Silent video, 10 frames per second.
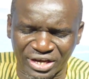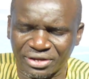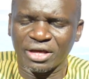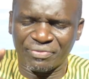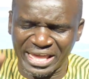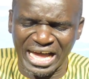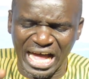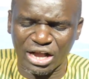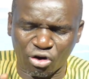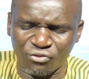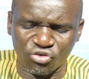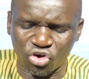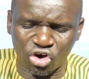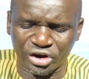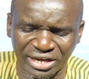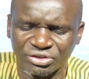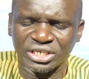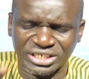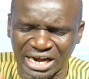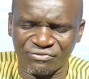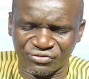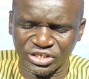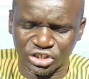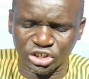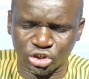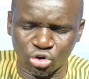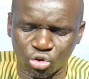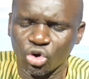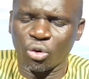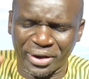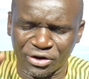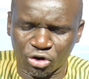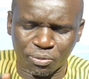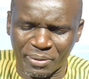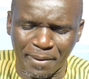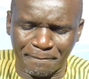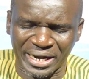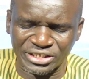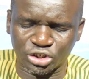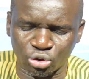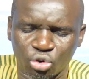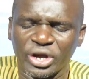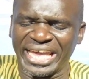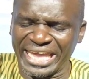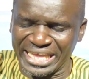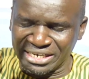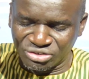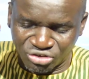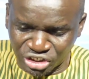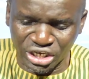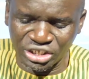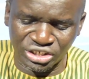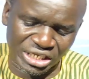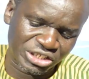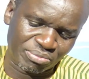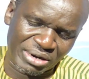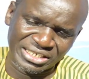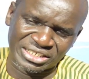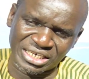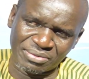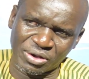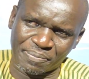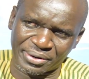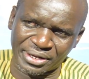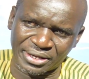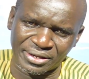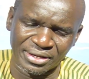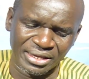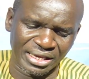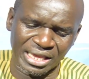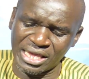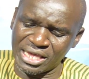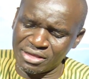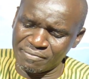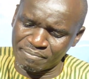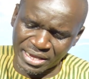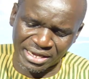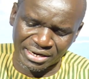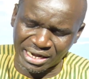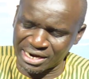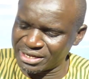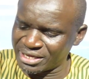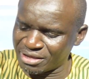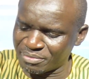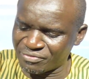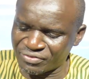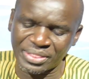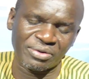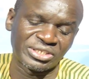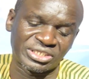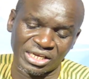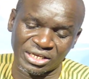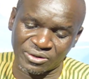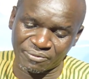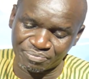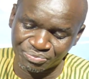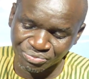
The ark of God shall visit you, Amen. will not bypass you. Amen. In Jesus' mighty name we pray. Amen. Amen and amen. Father, we thank you.